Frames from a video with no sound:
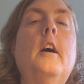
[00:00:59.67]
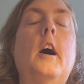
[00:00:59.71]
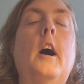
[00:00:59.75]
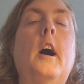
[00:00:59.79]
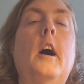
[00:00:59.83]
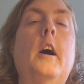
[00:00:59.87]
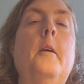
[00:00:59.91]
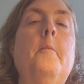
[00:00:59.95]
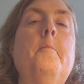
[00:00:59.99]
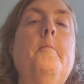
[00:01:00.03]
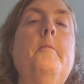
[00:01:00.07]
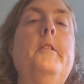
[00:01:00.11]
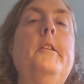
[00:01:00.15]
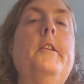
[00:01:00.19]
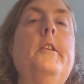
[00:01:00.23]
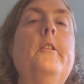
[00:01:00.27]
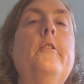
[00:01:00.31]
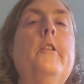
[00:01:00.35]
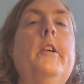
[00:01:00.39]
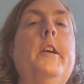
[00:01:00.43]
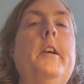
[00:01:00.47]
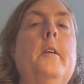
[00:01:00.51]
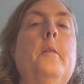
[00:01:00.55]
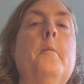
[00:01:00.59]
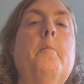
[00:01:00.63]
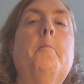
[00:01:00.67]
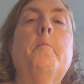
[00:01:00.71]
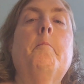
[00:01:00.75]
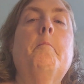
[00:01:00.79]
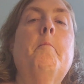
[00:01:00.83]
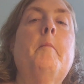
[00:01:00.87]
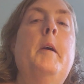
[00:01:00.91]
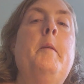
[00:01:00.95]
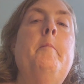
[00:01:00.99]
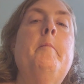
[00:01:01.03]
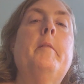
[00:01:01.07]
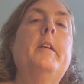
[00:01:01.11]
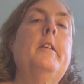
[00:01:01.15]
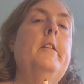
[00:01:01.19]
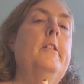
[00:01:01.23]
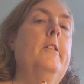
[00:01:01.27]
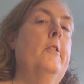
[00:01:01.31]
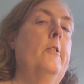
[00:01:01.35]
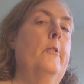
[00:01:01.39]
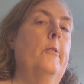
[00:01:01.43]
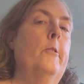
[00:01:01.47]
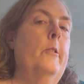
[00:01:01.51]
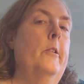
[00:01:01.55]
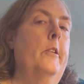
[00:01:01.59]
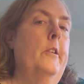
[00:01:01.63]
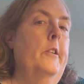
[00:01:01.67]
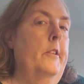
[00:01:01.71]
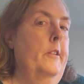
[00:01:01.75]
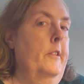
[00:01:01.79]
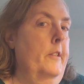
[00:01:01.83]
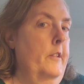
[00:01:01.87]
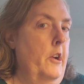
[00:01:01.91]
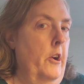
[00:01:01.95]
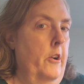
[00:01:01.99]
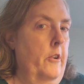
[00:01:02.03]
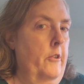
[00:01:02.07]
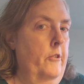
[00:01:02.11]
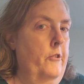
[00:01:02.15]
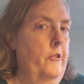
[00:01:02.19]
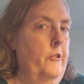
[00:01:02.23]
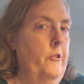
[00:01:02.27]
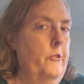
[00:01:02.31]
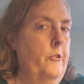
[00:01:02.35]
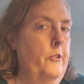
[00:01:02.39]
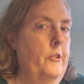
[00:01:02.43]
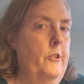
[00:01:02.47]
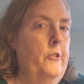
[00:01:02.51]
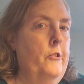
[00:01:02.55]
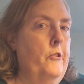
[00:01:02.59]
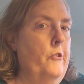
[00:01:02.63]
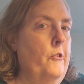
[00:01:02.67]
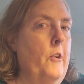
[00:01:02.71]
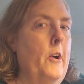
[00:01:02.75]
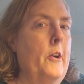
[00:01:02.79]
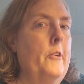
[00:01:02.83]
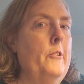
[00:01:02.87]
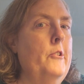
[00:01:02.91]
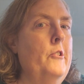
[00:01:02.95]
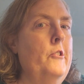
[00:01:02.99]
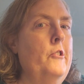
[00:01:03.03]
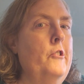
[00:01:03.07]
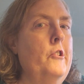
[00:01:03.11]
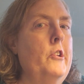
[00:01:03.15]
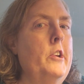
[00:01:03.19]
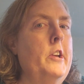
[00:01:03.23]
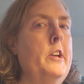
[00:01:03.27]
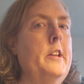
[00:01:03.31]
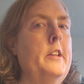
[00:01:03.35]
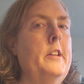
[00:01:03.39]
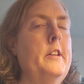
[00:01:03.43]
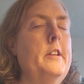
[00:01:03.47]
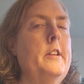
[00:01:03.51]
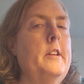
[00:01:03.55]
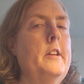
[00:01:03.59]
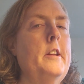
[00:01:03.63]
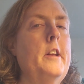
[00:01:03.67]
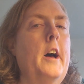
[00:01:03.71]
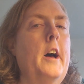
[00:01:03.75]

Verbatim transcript: um, during my mentor Archer's Astrology's